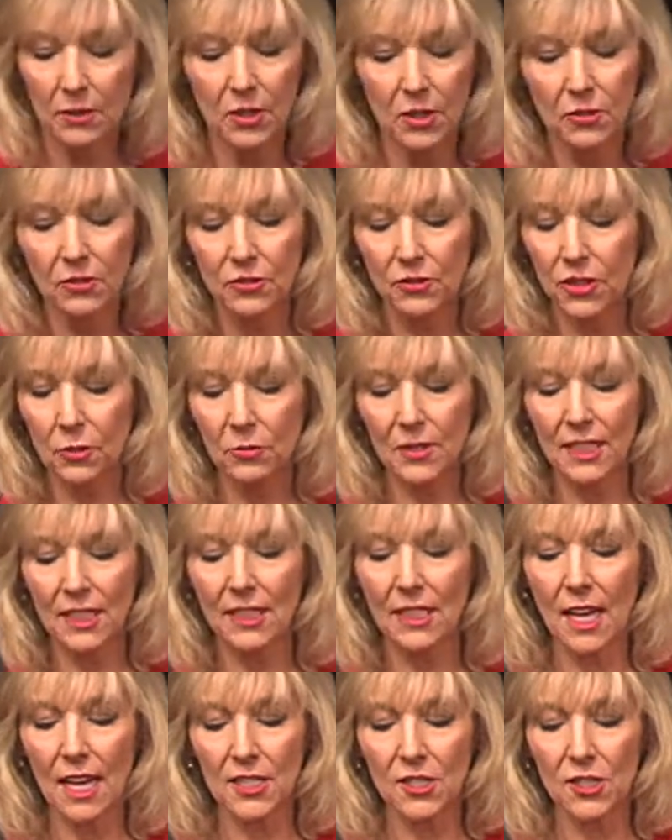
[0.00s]
You know, don't need a
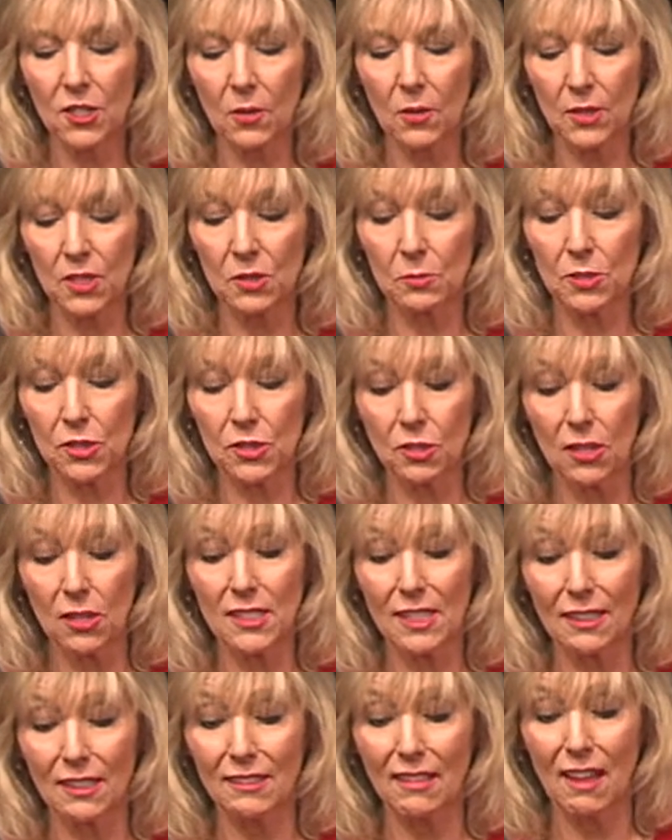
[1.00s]
lot of salt because we're
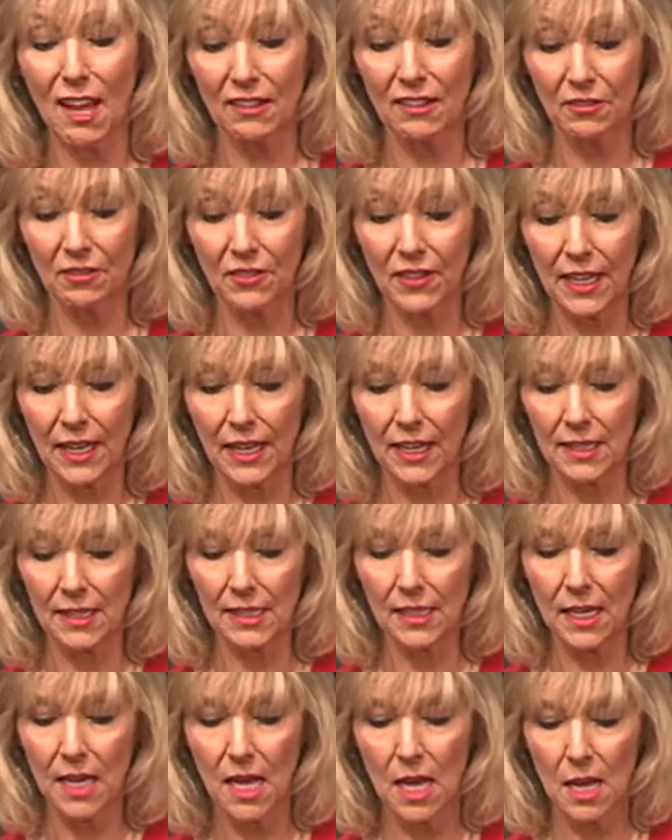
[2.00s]
salting a lot of
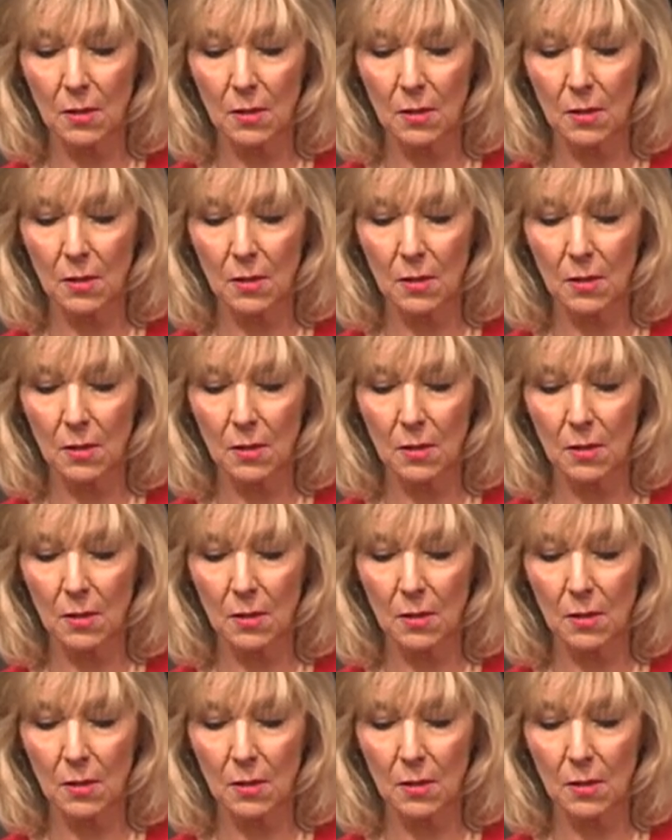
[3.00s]
things.